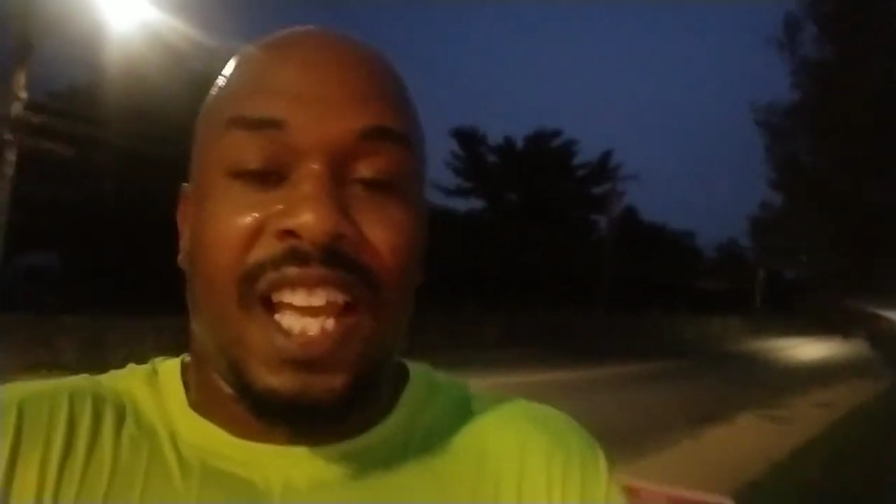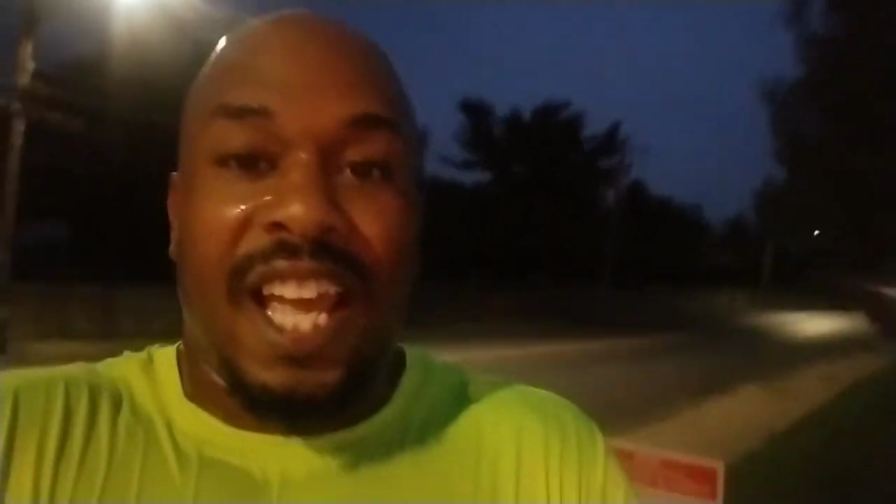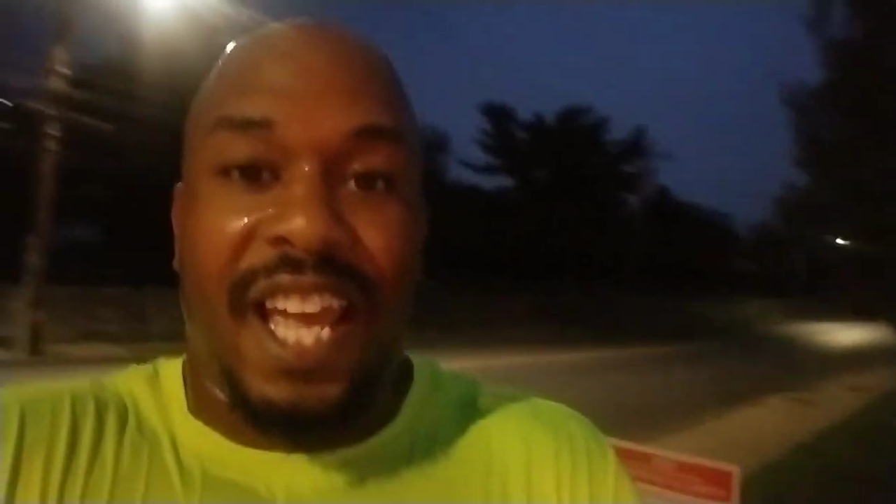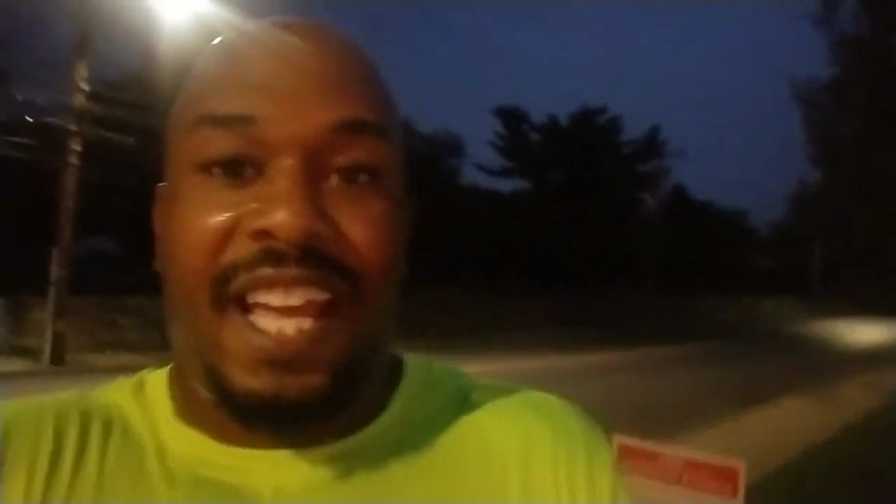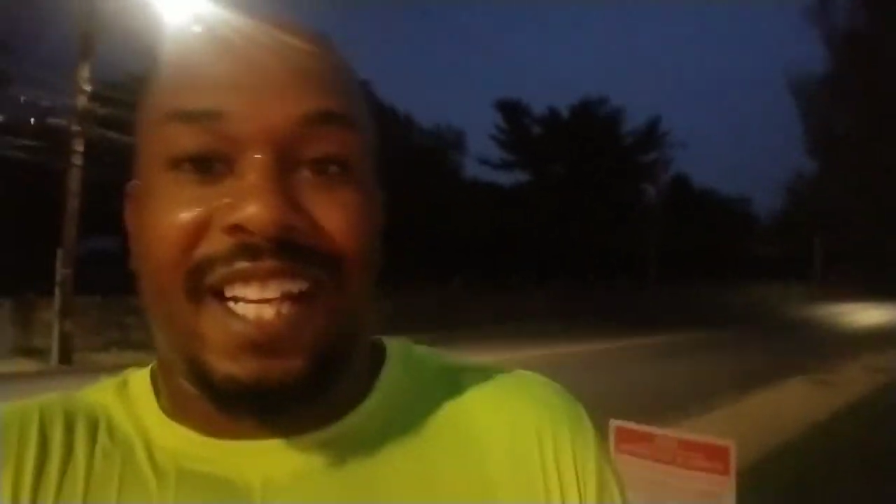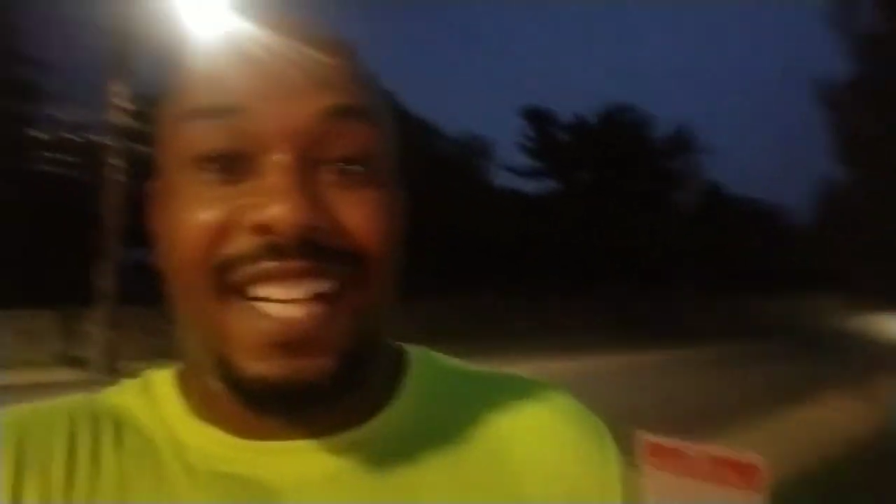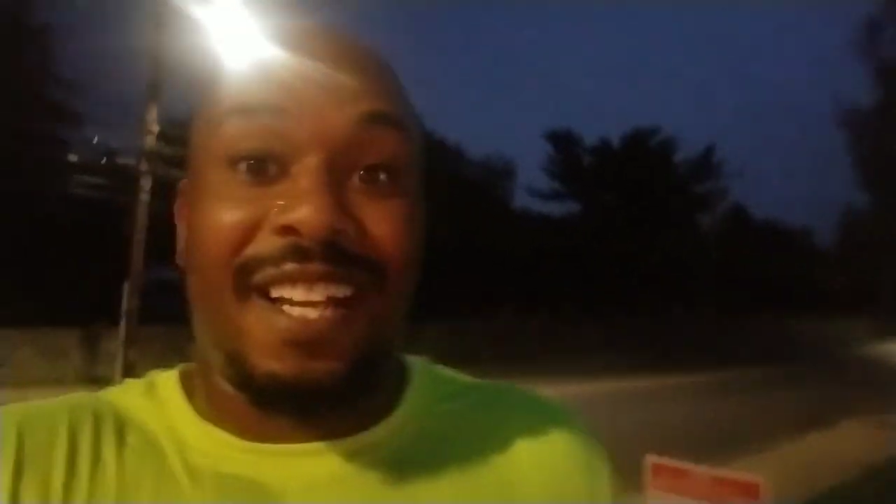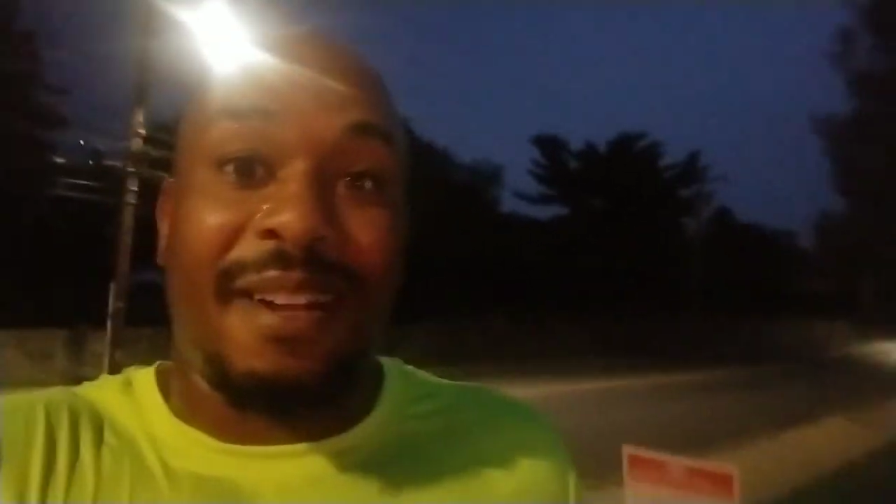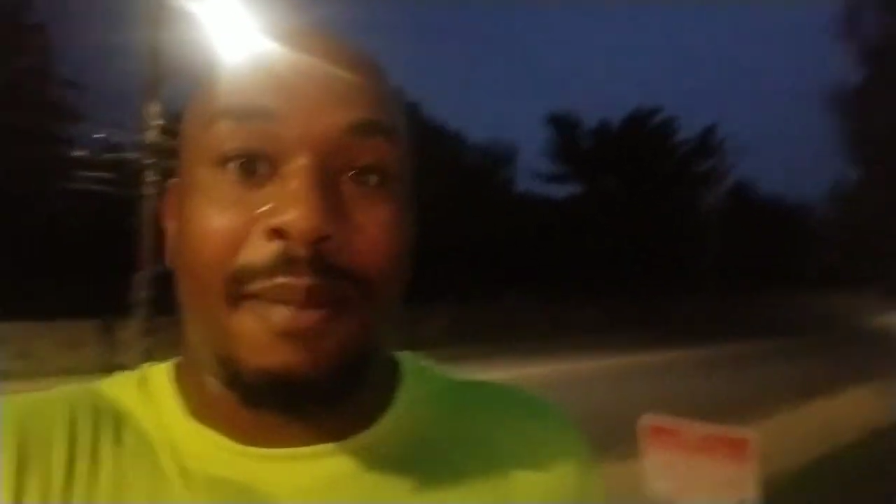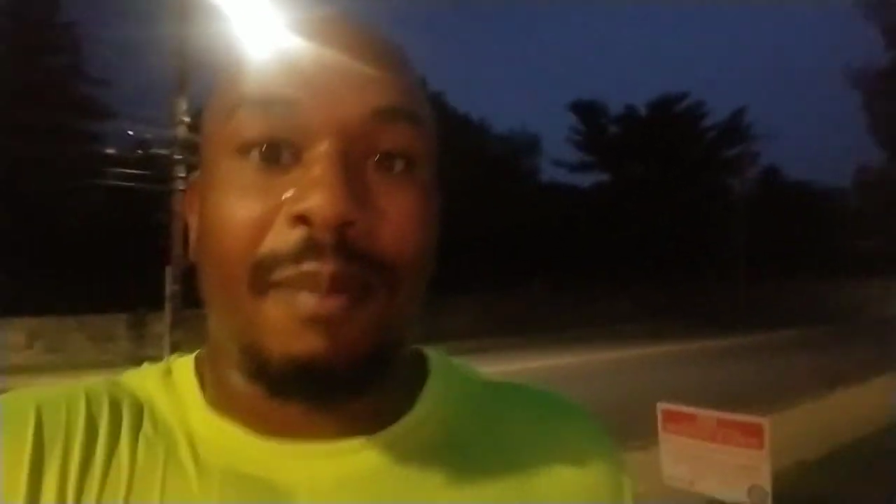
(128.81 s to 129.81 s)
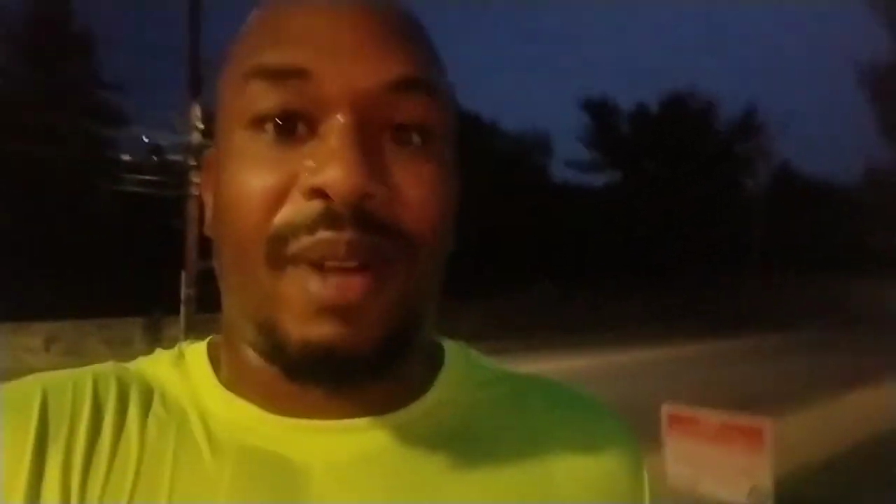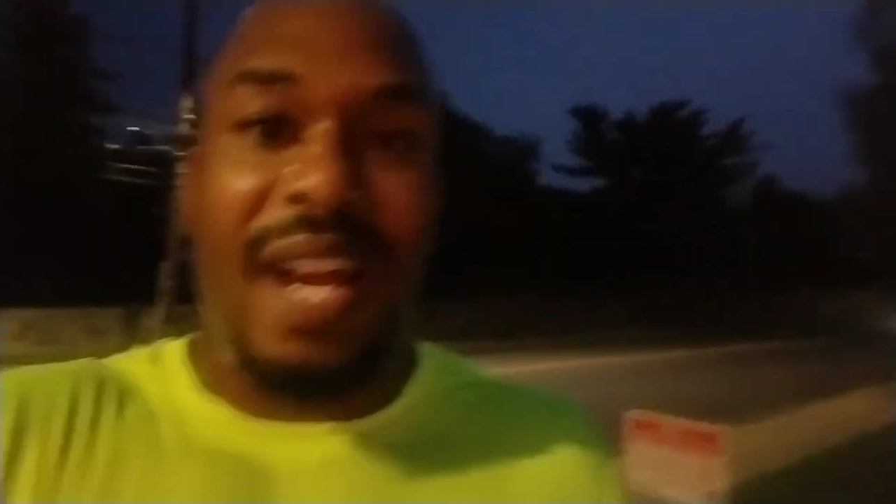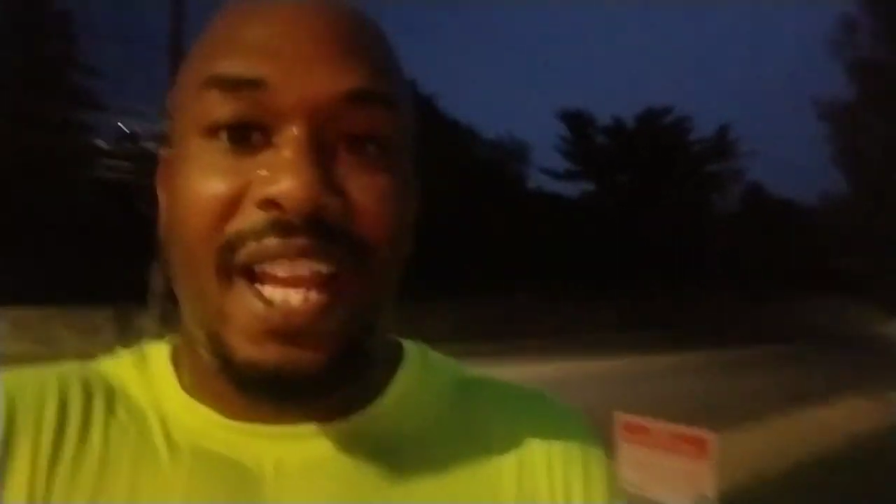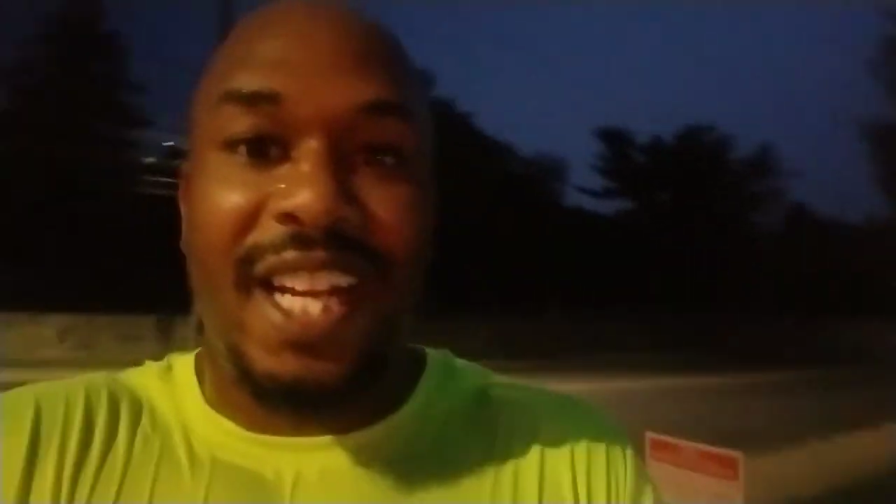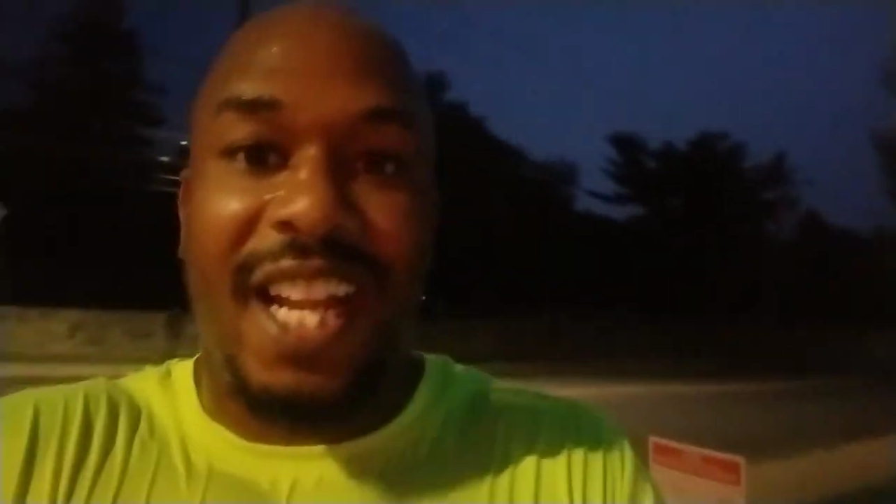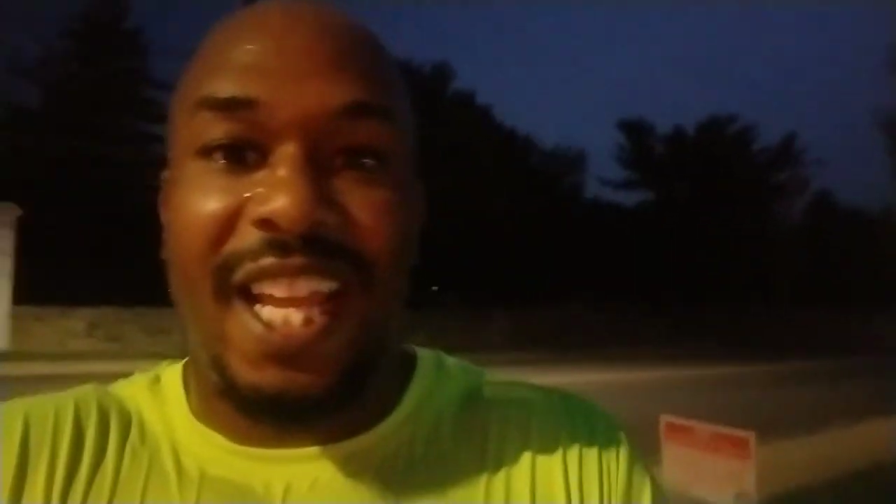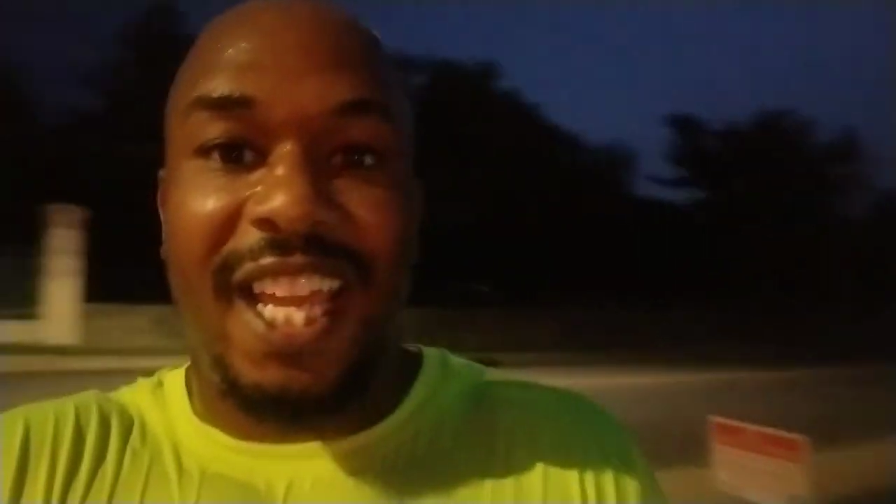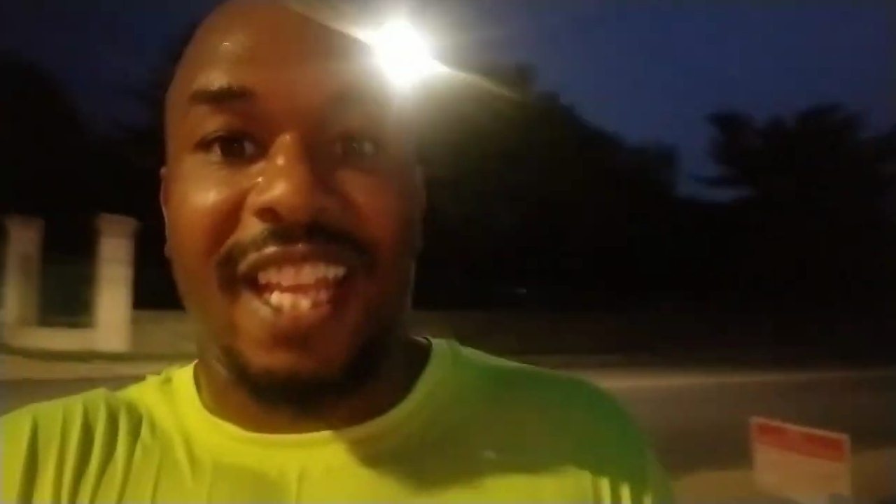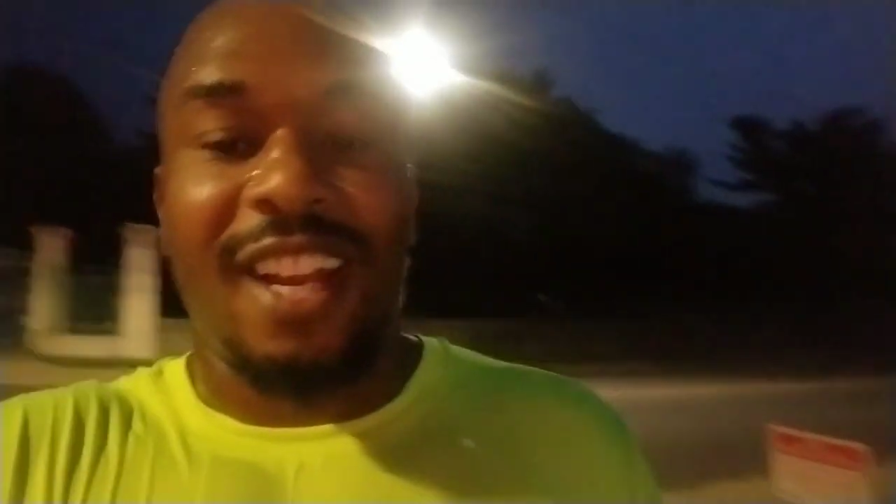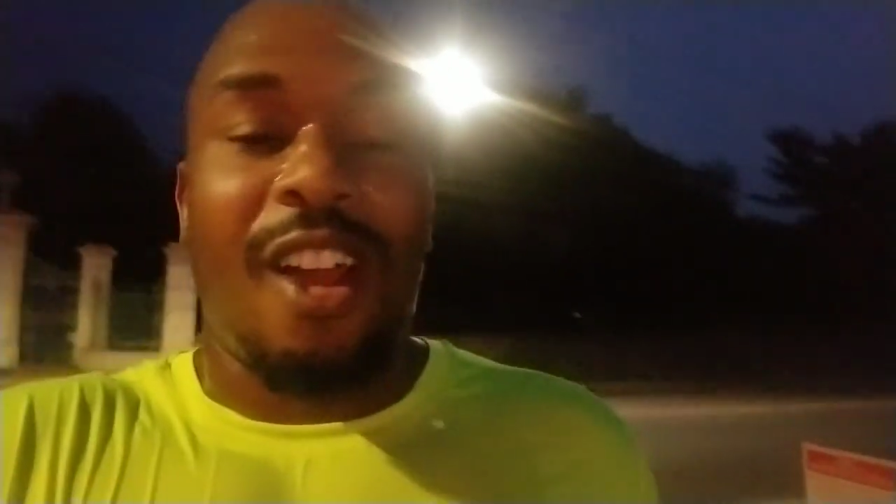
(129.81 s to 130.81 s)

and plan ahead.